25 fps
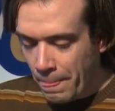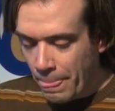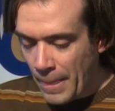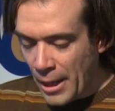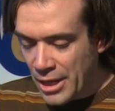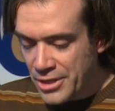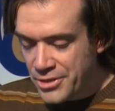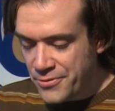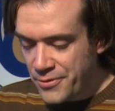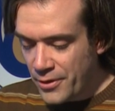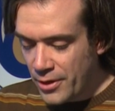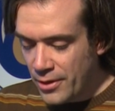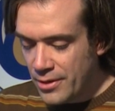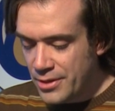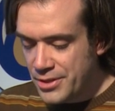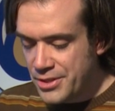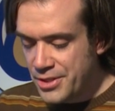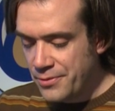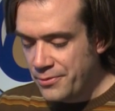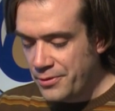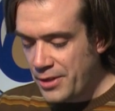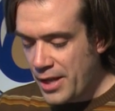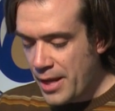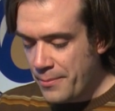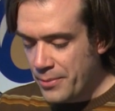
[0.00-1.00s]
As far as the
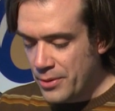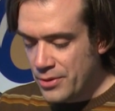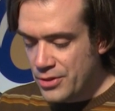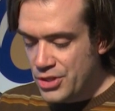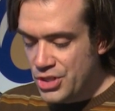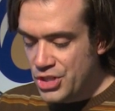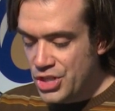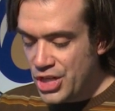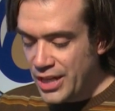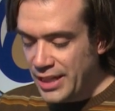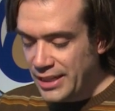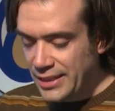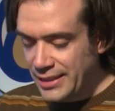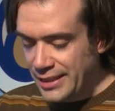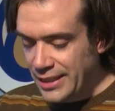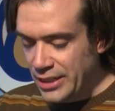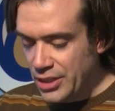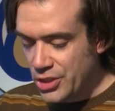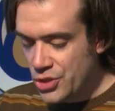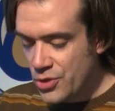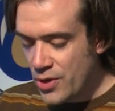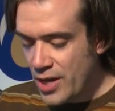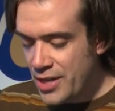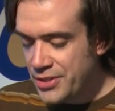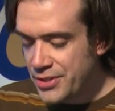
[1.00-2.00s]
flappers jingling
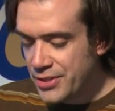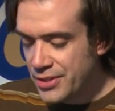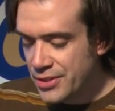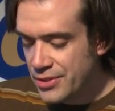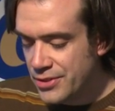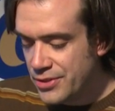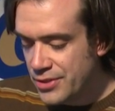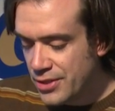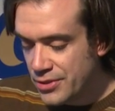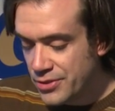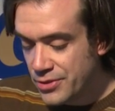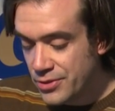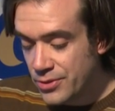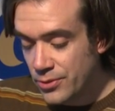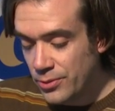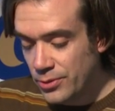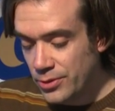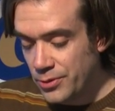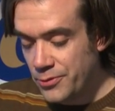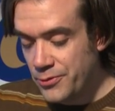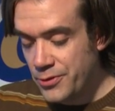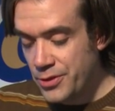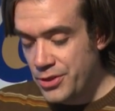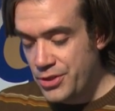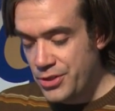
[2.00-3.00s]
dresses, school
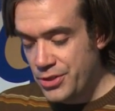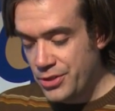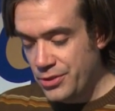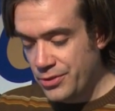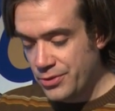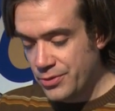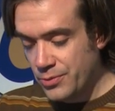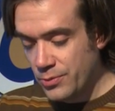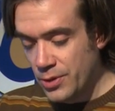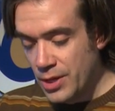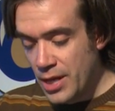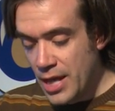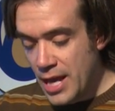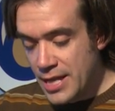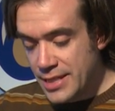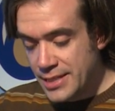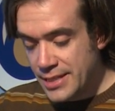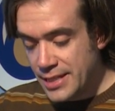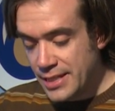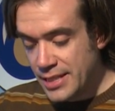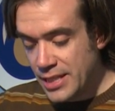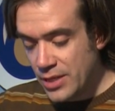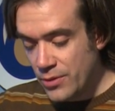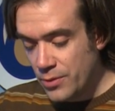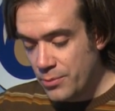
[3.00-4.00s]
officials
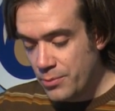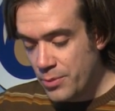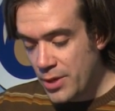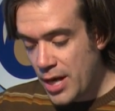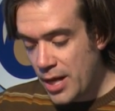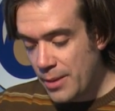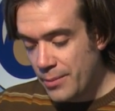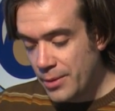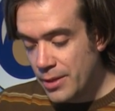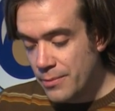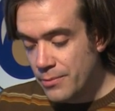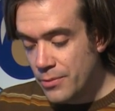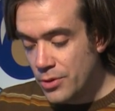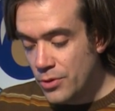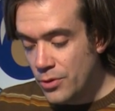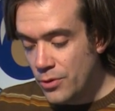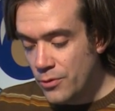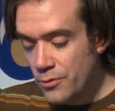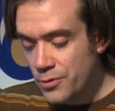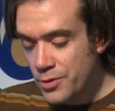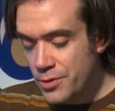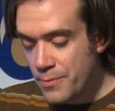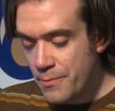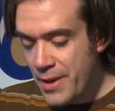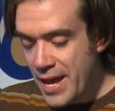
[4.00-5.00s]
said they would probably
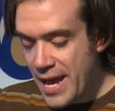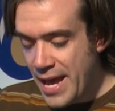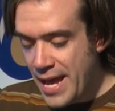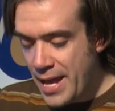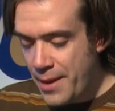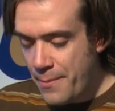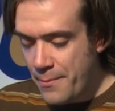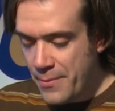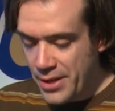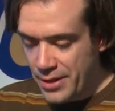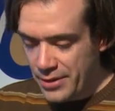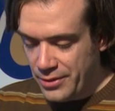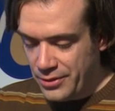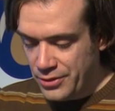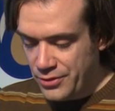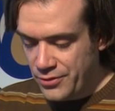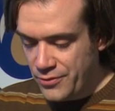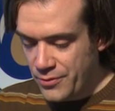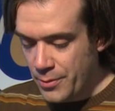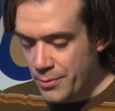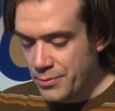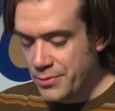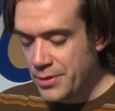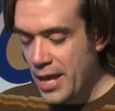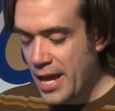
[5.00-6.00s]
move to ban bells
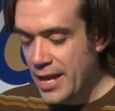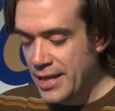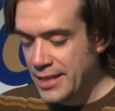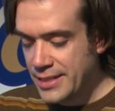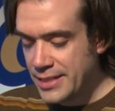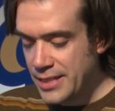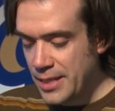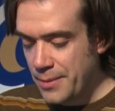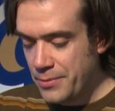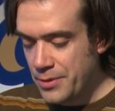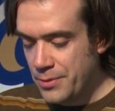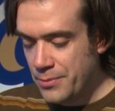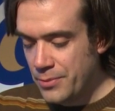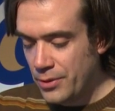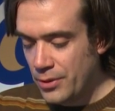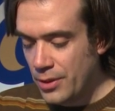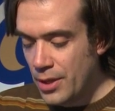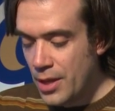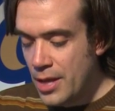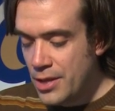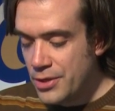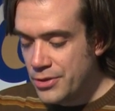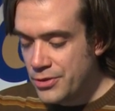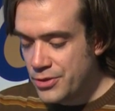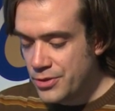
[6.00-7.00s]
from acceptable
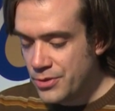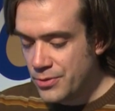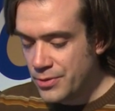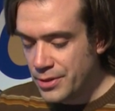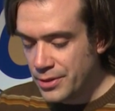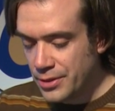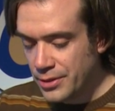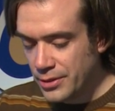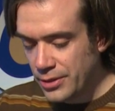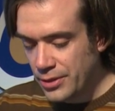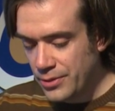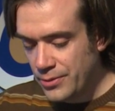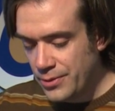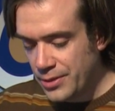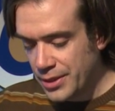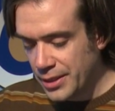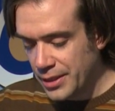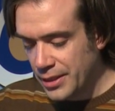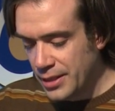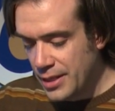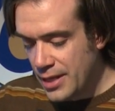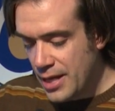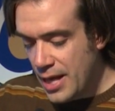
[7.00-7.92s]
student clothing.